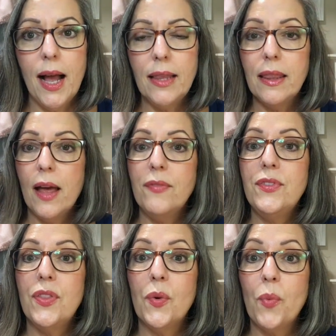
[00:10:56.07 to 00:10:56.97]
I
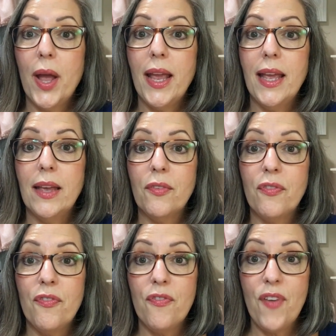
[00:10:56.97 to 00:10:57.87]
loved the way it
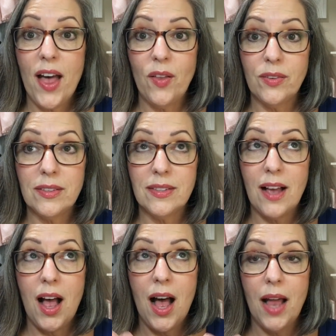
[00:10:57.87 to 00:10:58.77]
felt
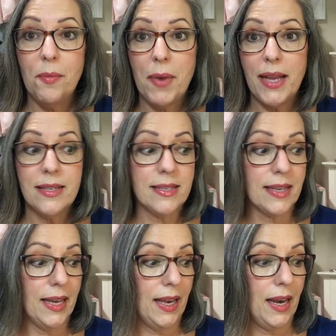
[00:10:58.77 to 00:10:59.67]
on my
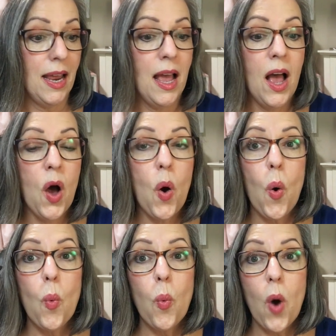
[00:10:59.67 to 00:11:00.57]
skin
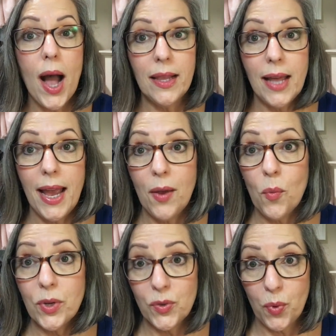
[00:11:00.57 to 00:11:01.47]
while I
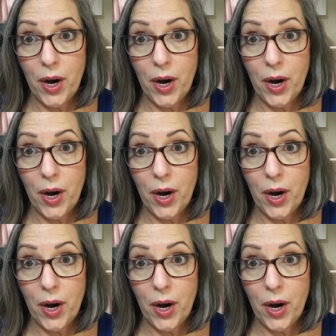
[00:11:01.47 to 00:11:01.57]
was